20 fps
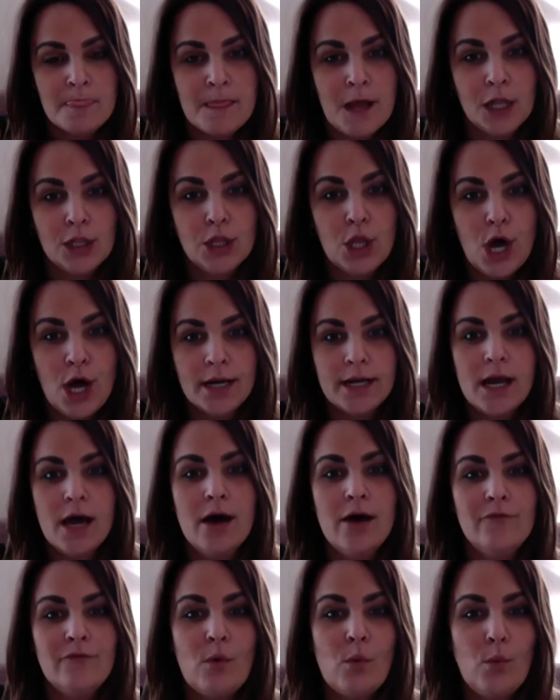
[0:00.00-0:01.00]
a lot
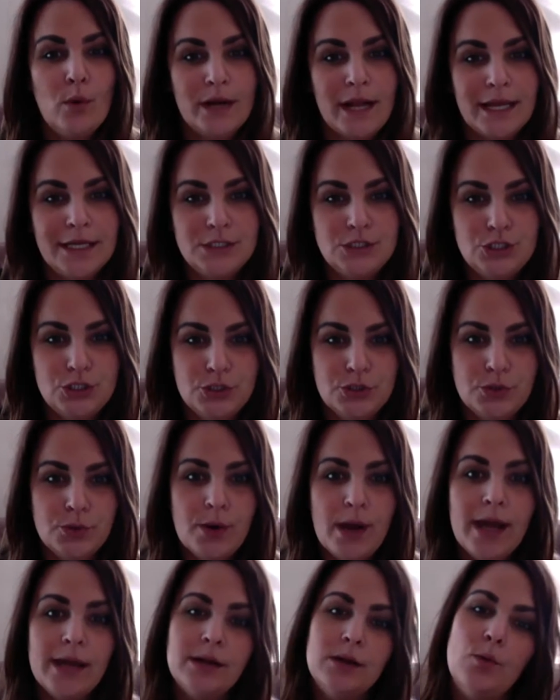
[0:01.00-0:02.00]
of what I
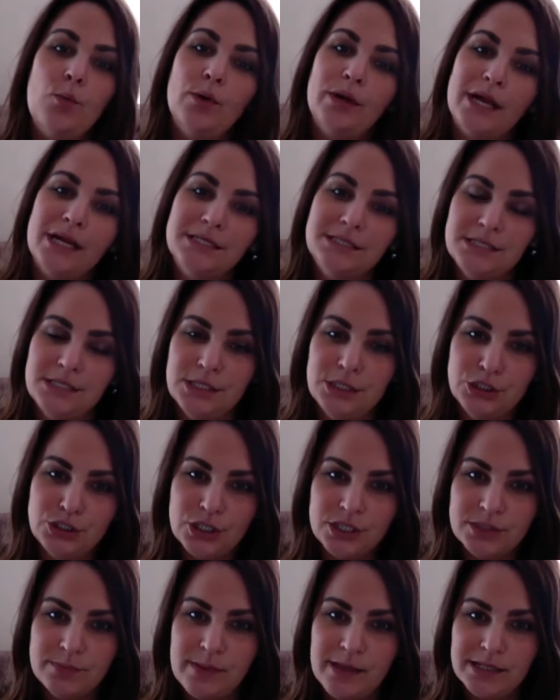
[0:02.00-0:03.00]
do and what I
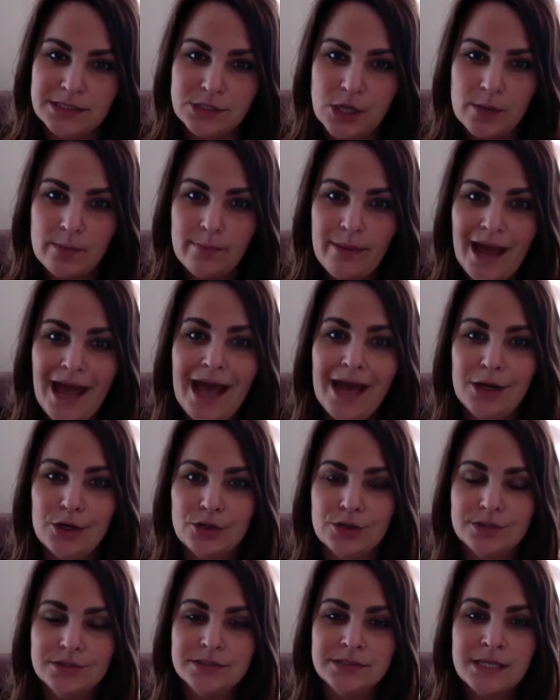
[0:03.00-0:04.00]
teach is based on
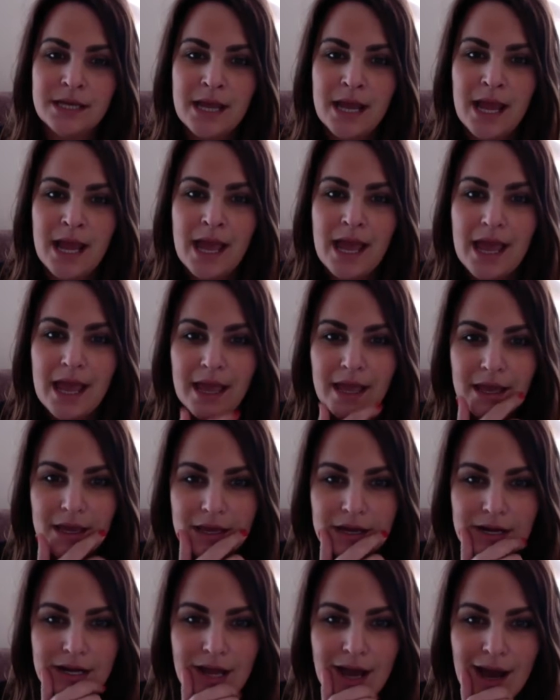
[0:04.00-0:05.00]
patterns.
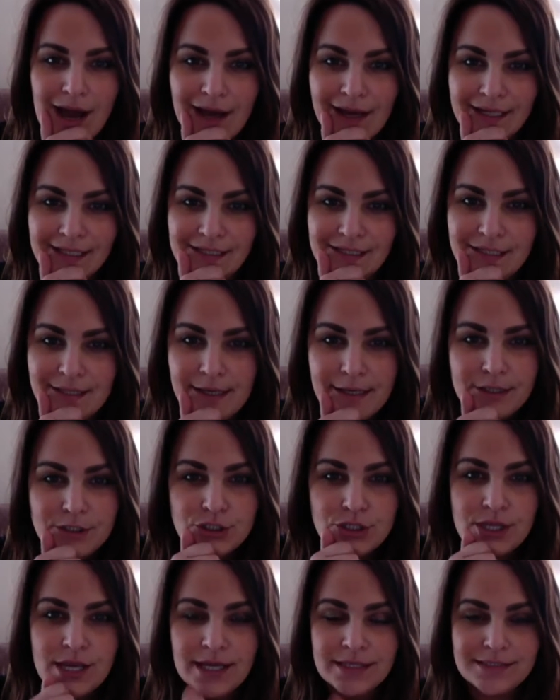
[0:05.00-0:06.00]
And I
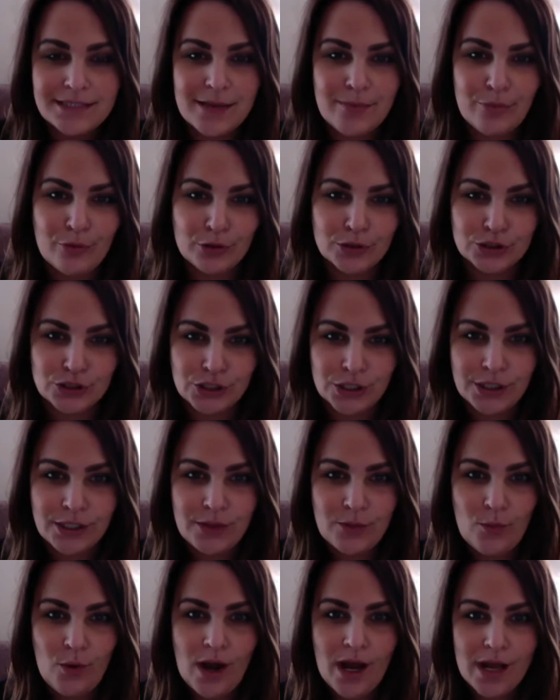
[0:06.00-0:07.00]
teach the essay portion,
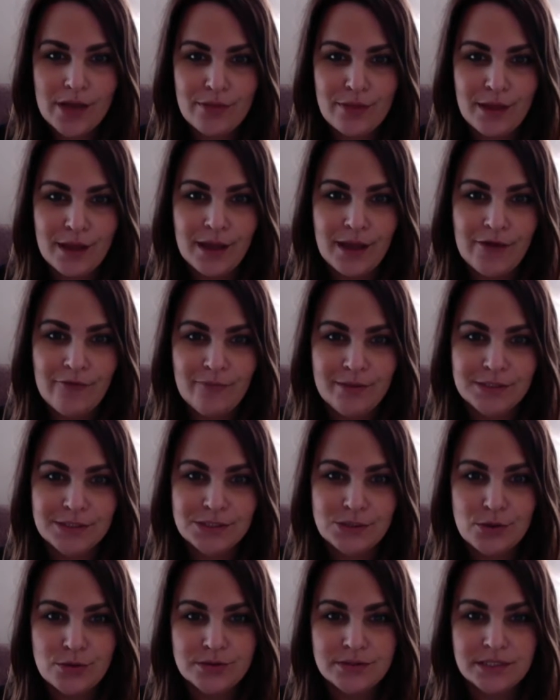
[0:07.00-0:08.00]
and why I think I've been
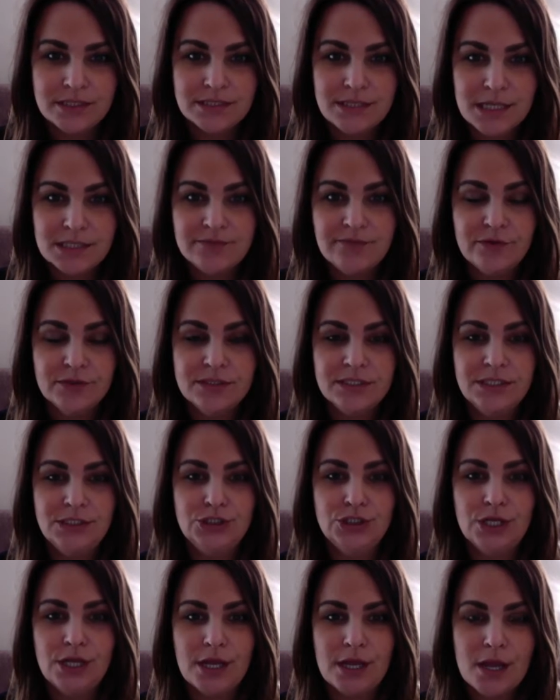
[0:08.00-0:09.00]
so successful
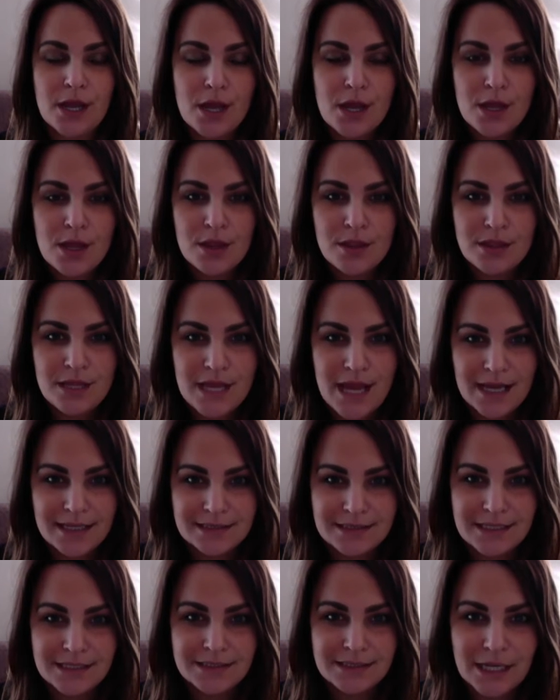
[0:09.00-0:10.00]
teaching the
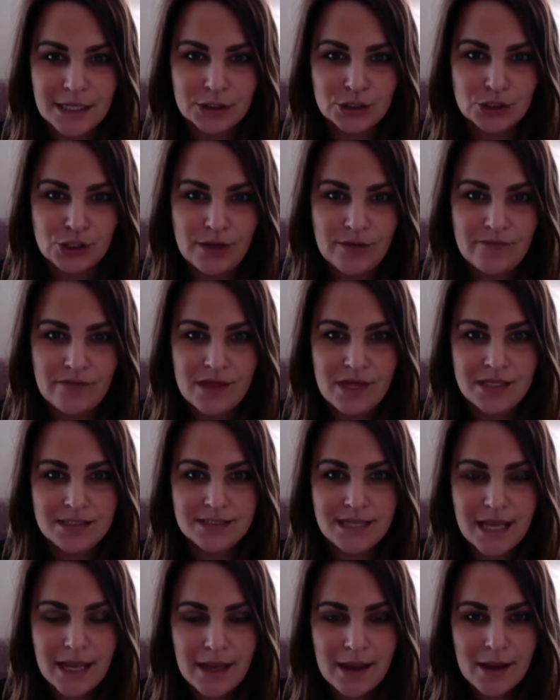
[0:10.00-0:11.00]
essay section of the
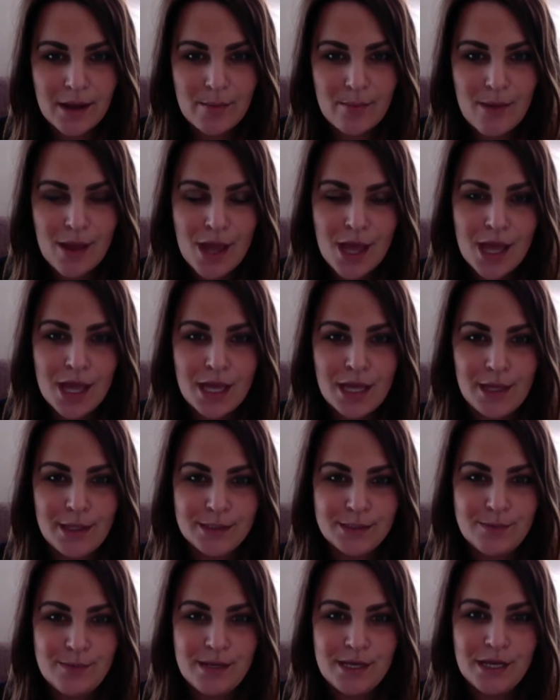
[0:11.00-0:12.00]
exam
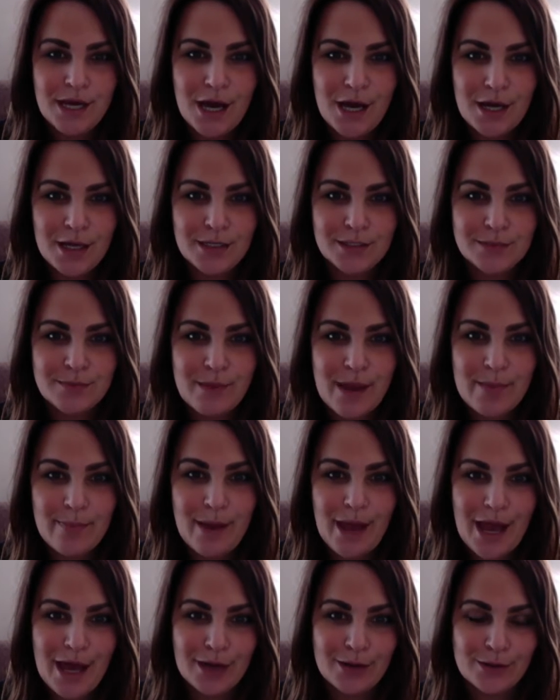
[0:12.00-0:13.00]
is because my
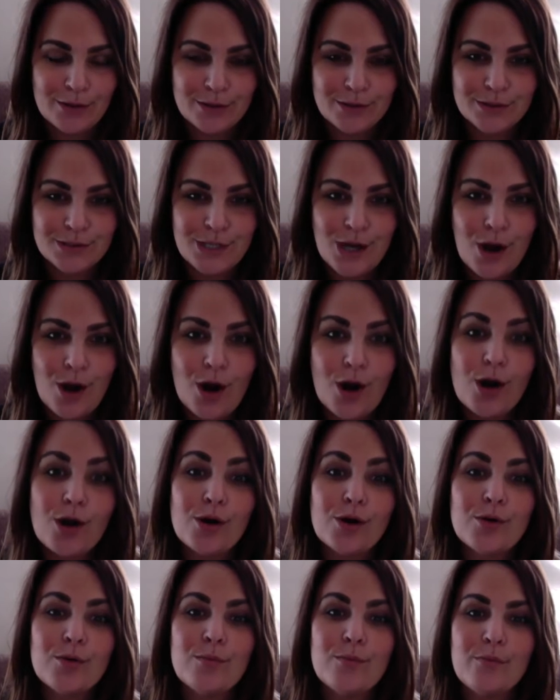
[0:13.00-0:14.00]
patterns
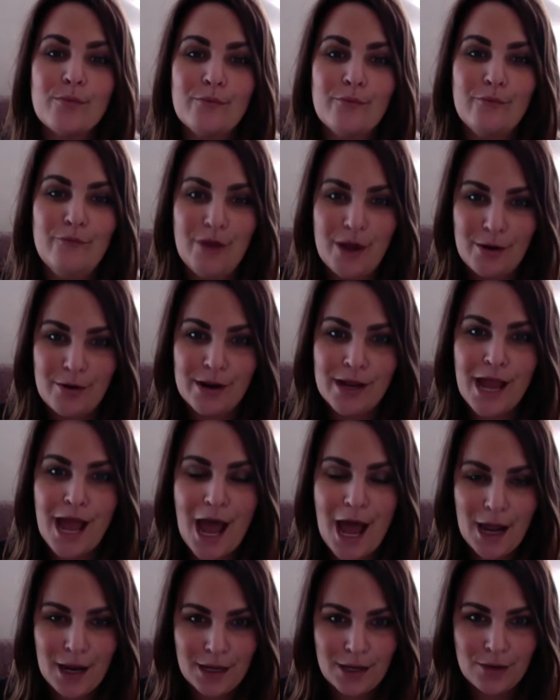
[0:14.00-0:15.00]
are very
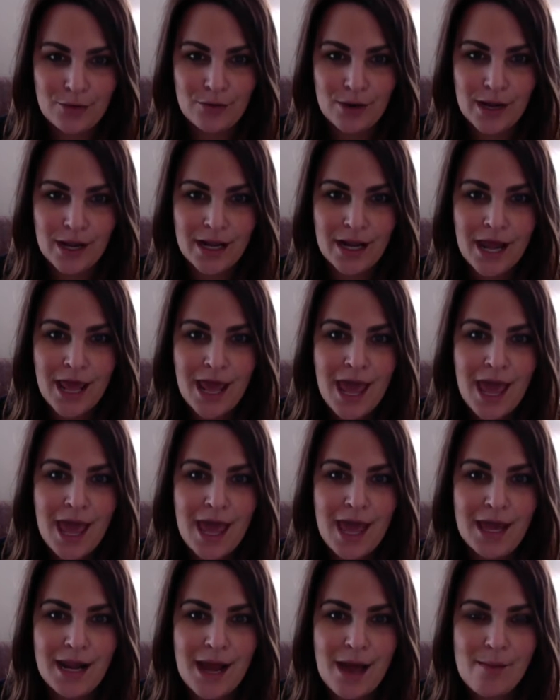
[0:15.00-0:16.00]
accurate.
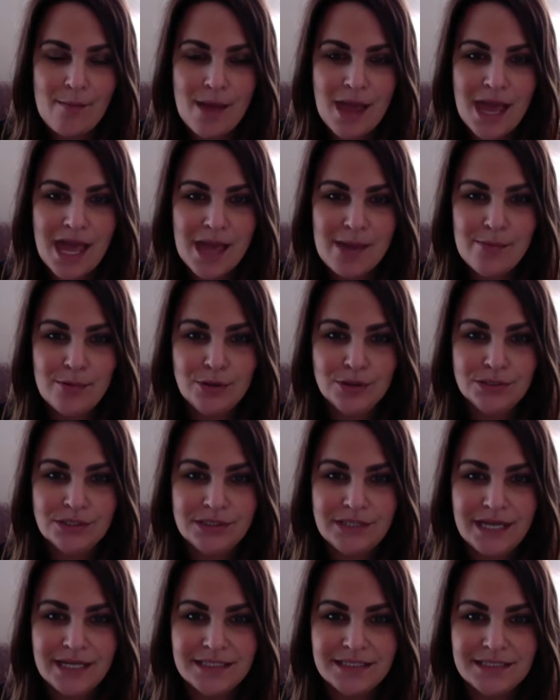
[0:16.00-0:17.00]
And I'm able to
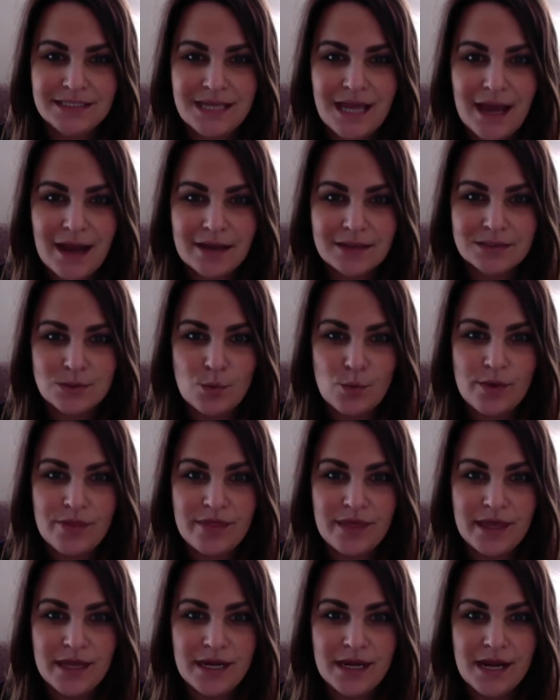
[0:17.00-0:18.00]
dissect
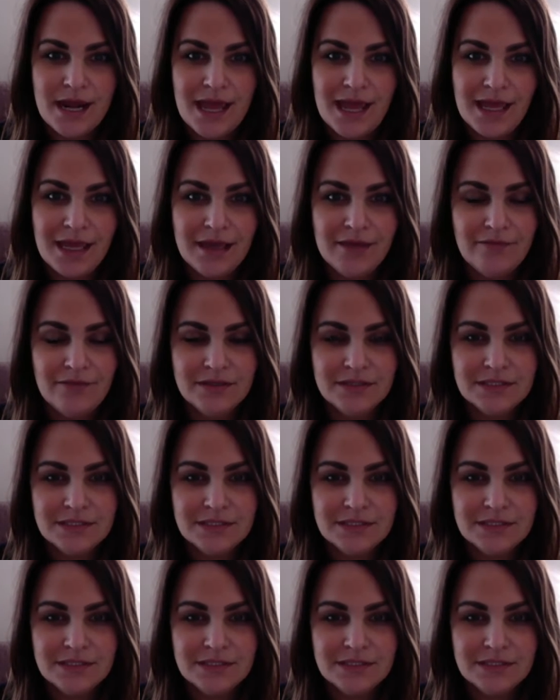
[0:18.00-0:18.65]
within a given